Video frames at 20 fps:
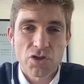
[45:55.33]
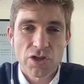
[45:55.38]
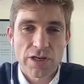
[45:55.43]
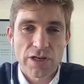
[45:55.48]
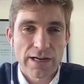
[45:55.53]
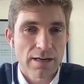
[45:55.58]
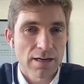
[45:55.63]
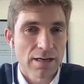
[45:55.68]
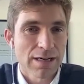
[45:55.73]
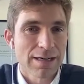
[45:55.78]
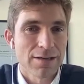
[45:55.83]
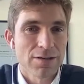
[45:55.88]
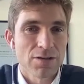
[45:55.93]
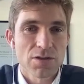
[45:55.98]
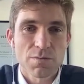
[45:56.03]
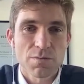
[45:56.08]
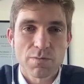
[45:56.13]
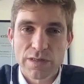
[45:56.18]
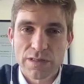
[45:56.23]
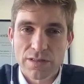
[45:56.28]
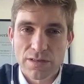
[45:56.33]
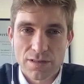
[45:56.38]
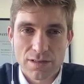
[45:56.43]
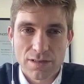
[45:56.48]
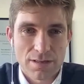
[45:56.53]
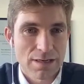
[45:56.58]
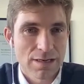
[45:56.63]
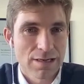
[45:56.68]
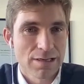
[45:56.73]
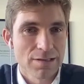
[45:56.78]
check accounts,
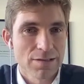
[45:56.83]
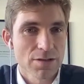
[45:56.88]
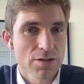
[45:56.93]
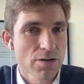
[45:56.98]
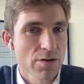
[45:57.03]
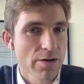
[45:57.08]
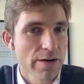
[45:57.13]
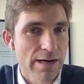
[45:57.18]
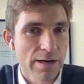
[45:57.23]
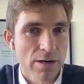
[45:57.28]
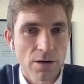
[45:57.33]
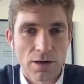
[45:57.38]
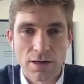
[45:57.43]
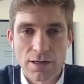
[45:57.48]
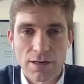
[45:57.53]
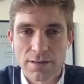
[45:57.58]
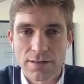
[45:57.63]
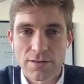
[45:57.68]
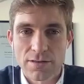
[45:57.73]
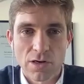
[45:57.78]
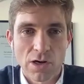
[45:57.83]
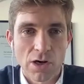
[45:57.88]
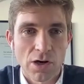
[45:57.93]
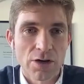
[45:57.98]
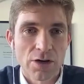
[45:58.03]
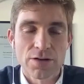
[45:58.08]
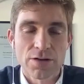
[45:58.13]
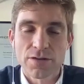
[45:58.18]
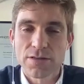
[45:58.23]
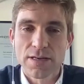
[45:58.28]
business accounts, credit cards,
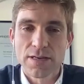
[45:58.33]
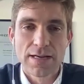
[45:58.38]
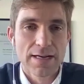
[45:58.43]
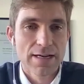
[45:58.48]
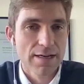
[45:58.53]
loans,